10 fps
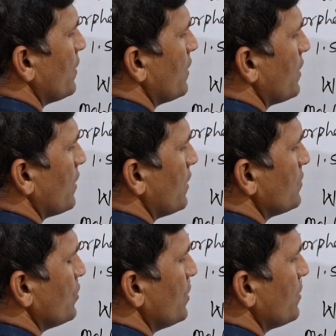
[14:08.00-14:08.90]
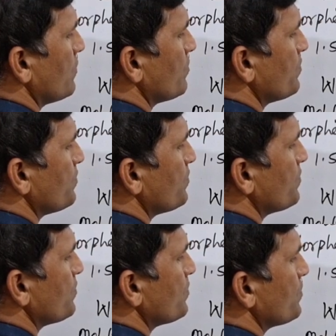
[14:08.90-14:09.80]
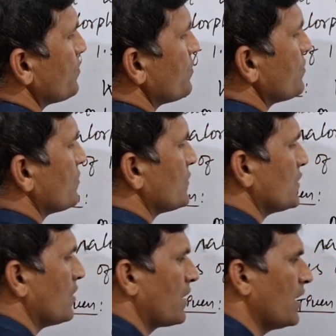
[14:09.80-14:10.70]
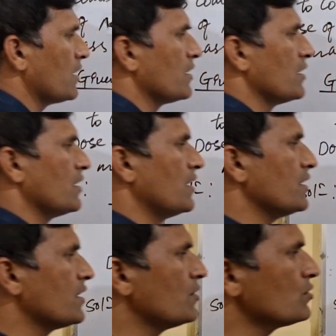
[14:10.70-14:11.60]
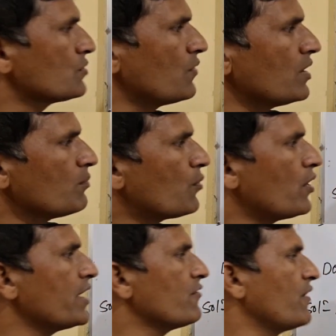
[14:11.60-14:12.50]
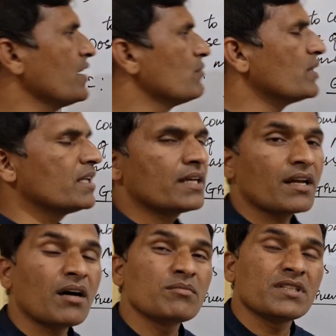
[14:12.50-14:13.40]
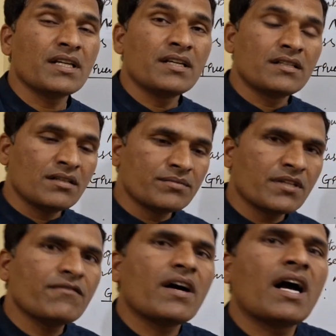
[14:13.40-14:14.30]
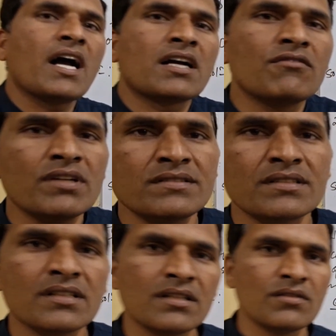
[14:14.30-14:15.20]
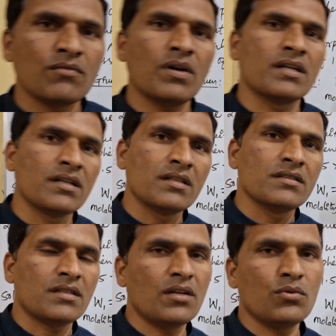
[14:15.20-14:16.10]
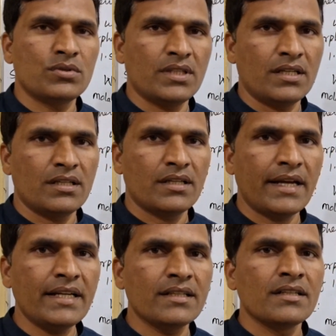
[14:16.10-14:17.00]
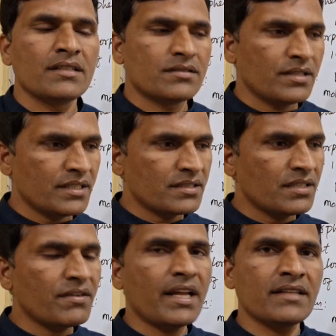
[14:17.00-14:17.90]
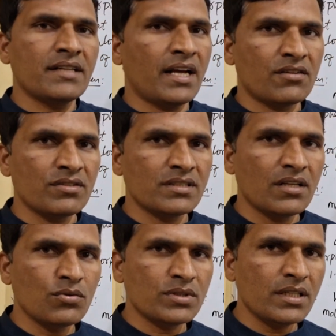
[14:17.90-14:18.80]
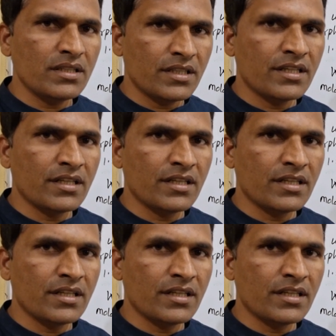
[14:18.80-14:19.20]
per kg. Okay, introduce 1.5 milligrams in terms of aqueous what solution, right? So it is given as a aqueous solution,